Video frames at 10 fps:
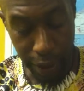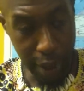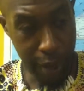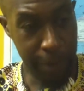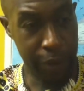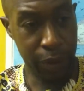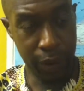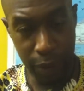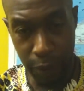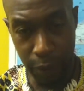
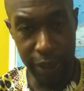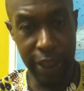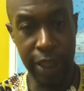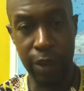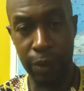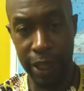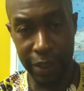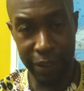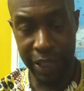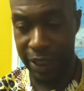carpentry or welding or
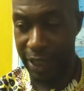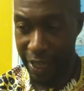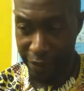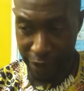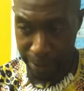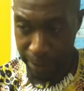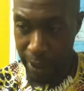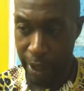whatever it is, have them